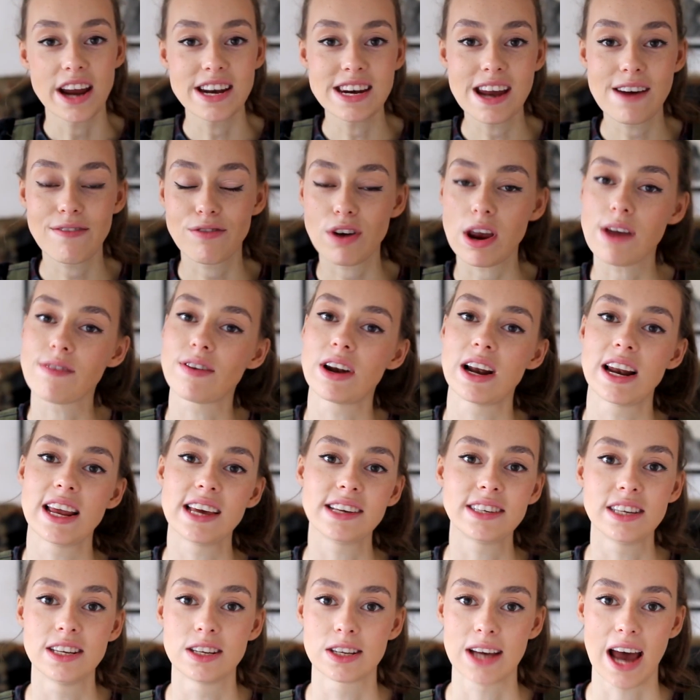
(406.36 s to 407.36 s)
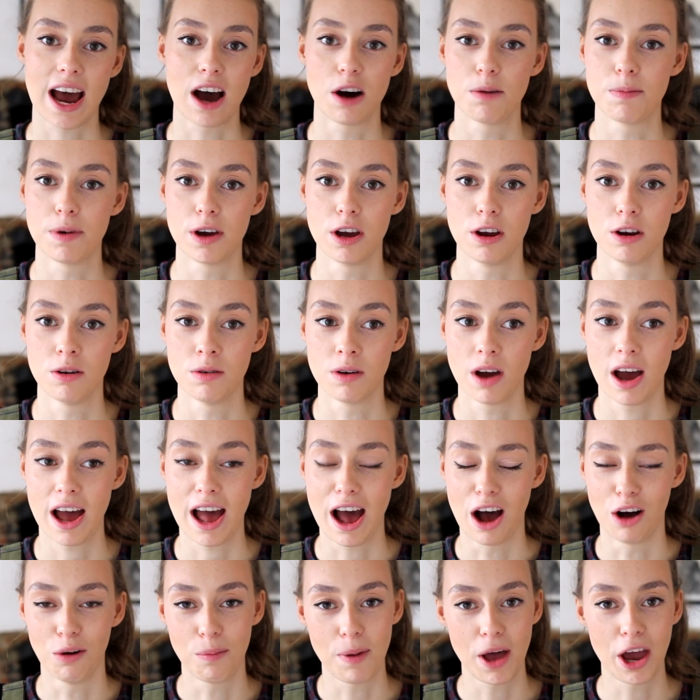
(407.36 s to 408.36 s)
I'd never even listened to Elbow,
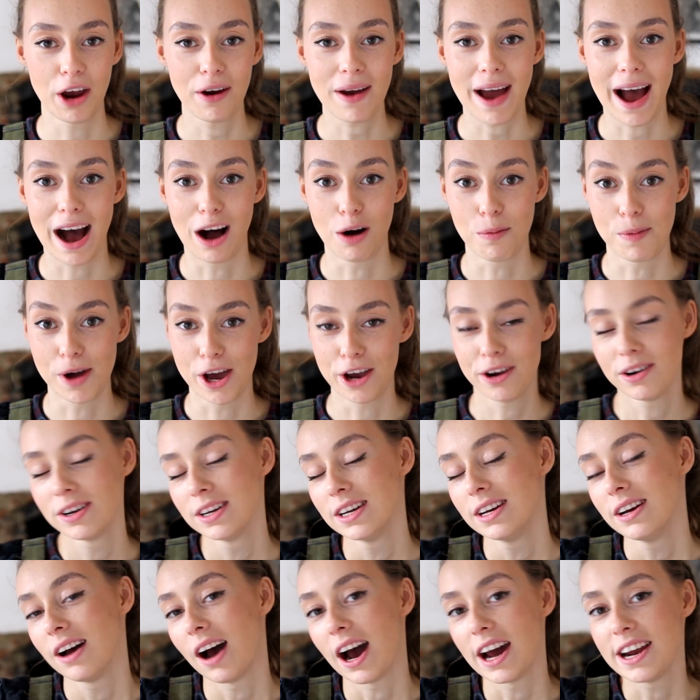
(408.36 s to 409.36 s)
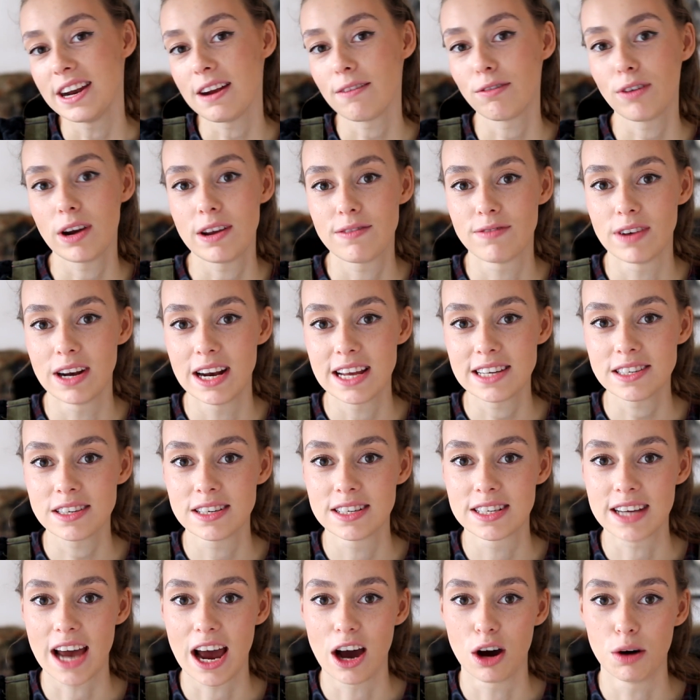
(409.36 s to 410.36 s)
Elbow, Elbow. I'd never even
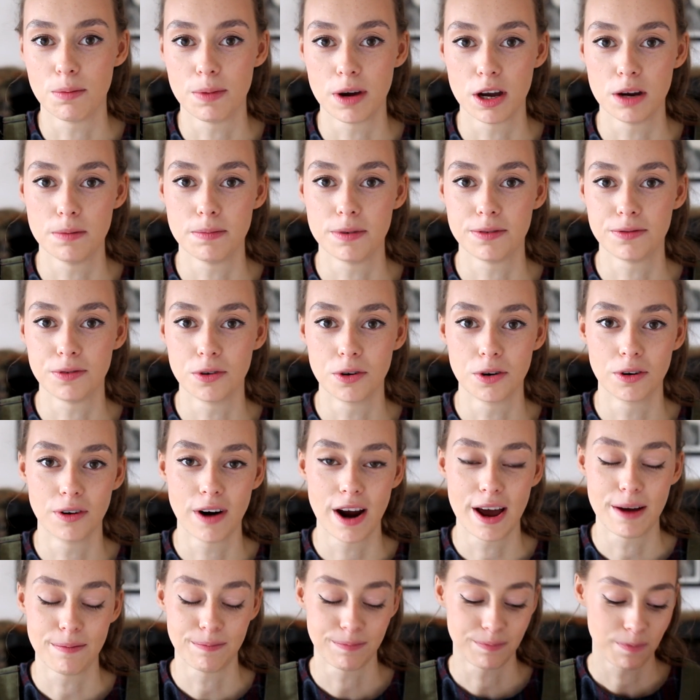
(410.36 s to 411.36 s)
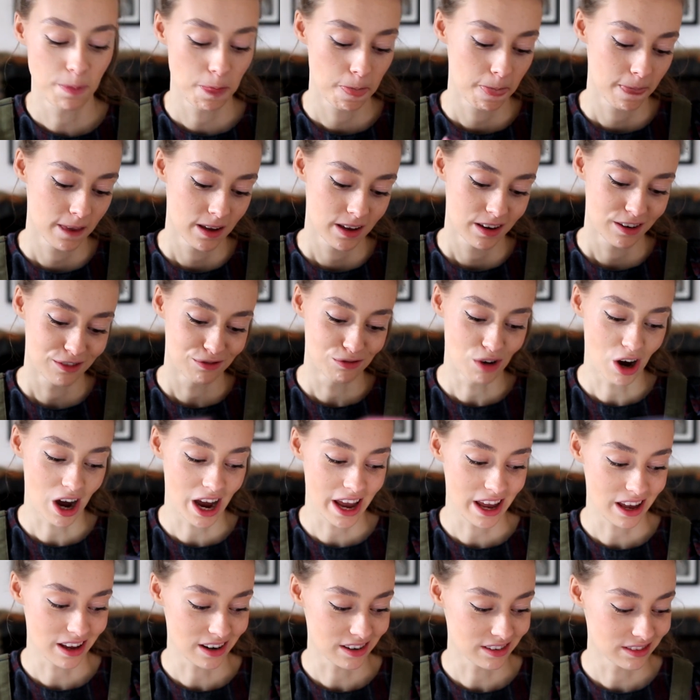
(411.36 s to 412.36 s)
listened to Elbow before um,
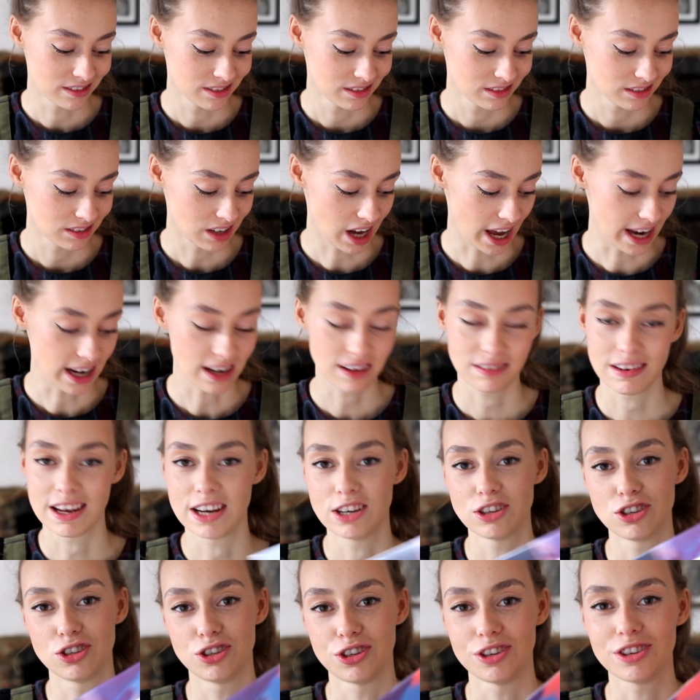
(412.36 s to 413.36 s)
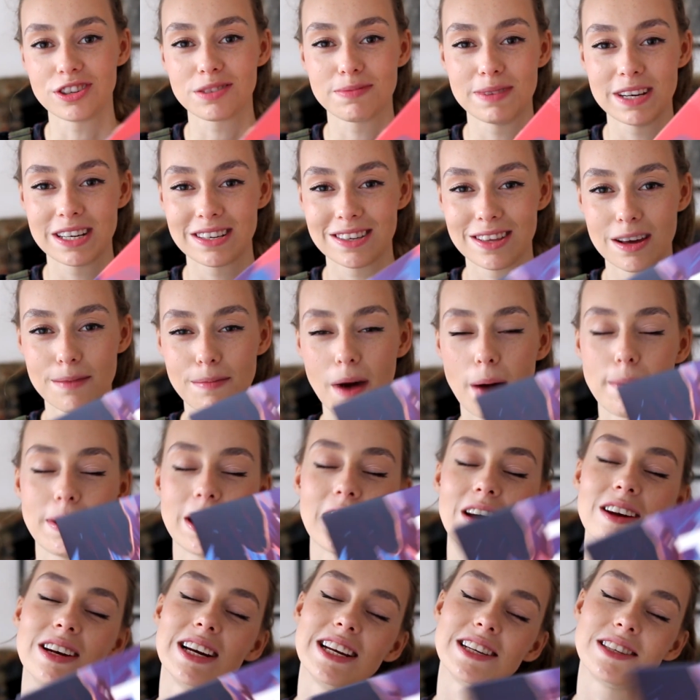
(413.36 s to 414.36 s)
Ryan like introduced me to them. I
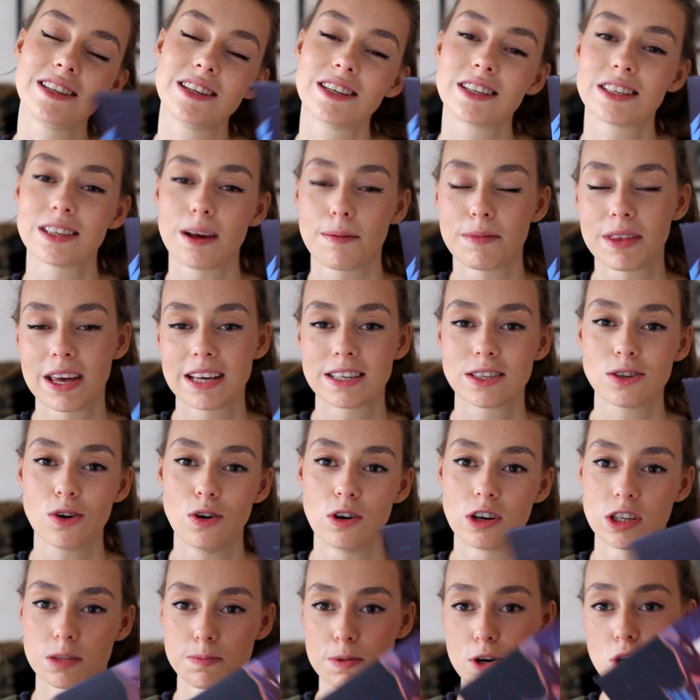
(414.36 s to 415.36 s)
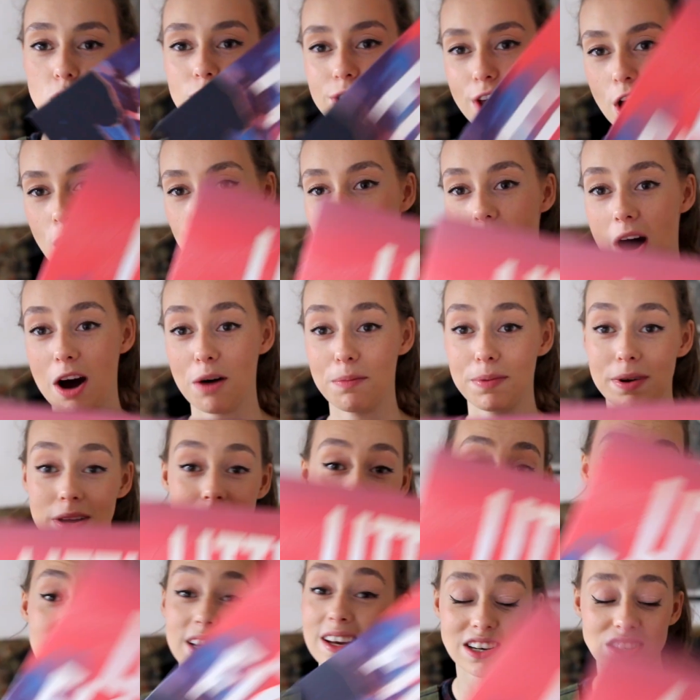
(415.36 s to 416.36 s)
mean, I'd listened to some of their songs, but not the whole
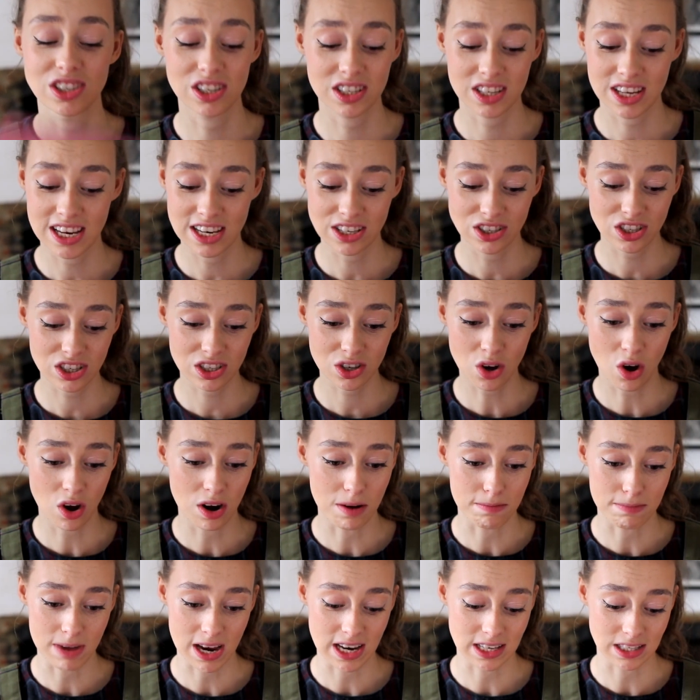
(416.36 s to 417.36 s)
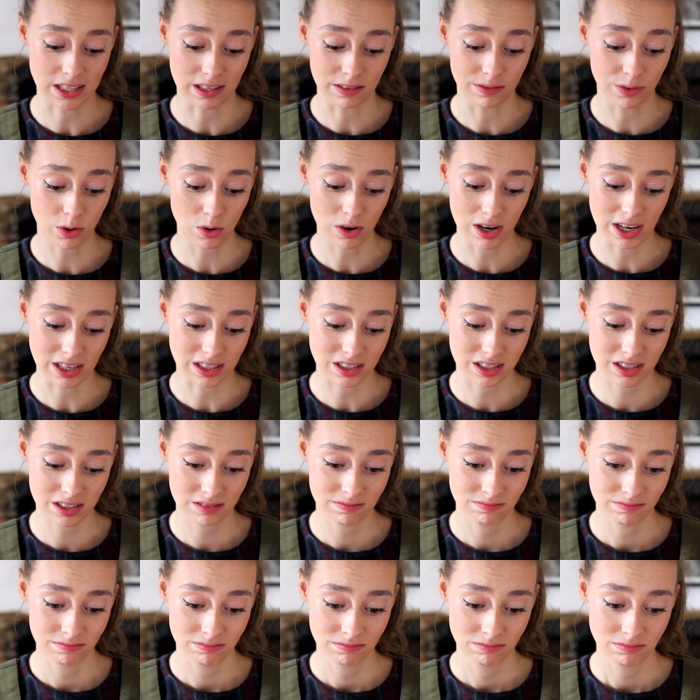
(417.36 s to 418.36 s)
album. It's just he's just got an amazing
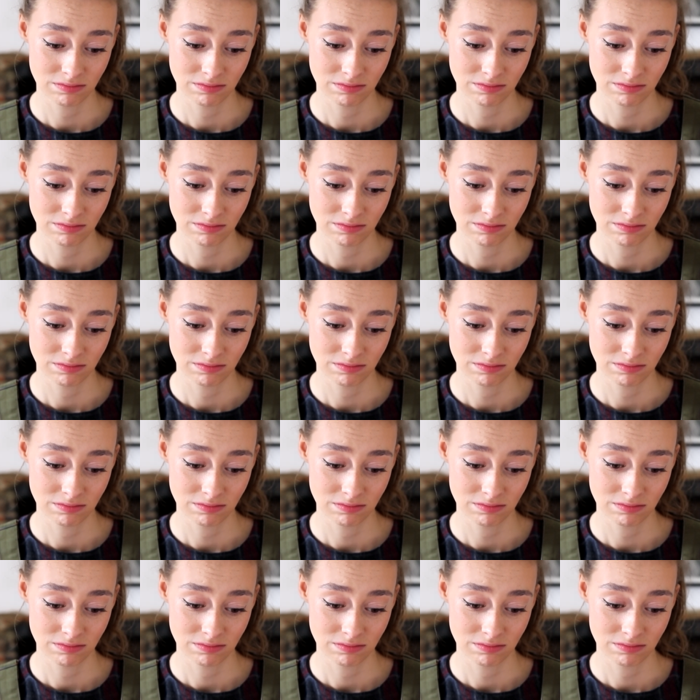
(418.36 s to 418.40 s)
voice.